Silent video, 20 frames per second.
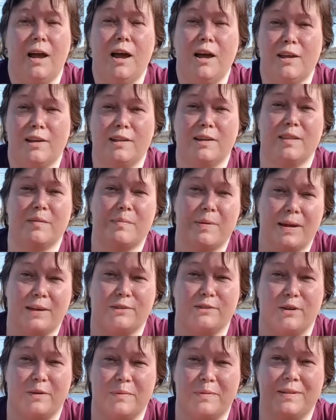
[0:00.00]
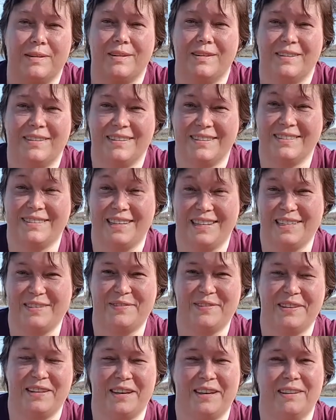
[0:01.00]
hope you like the backdrop to
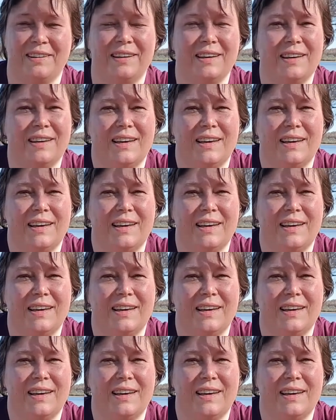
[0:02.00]
this video.